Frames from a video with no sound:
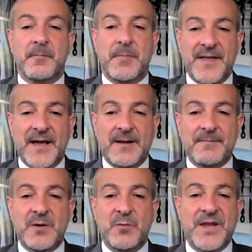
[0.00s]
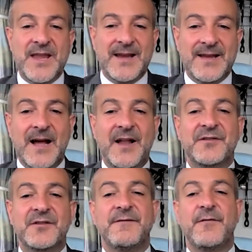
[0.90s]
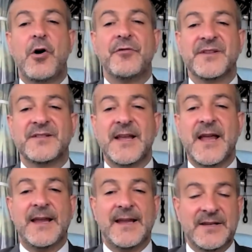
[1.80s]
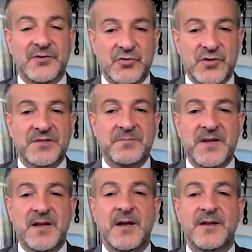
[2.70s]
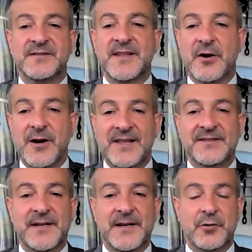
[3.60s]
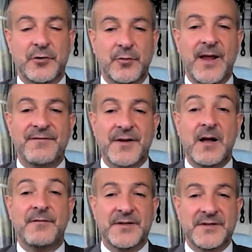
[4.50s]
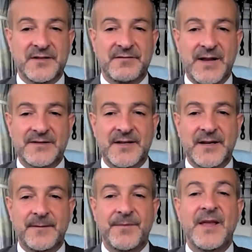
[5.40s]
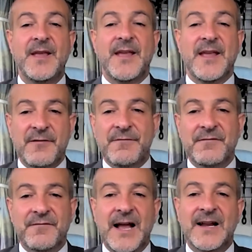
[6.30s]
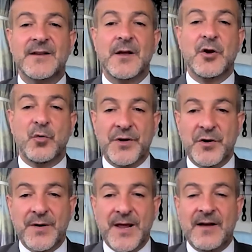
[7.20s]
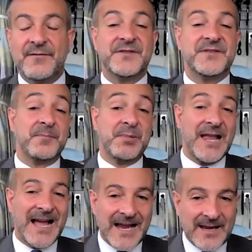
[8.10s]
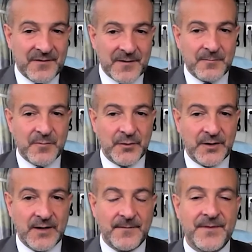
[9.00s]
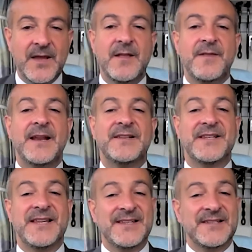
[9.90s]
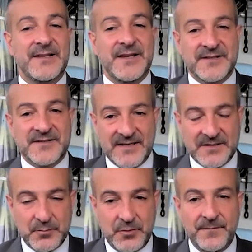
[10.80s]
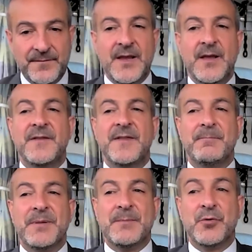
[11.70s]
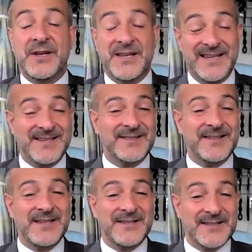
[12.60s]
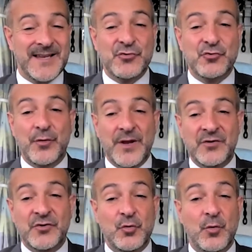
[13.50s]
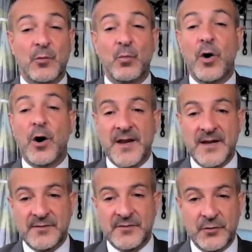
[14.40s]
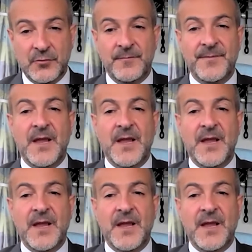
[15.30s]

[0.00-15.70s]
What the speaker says: By that, I mean, we cannot default to say it is just because they are hesitant or don't have confidence in the vaccine. If in fact, we don't have supply in the community that is easily accessible, that people can easily schedule into or walk into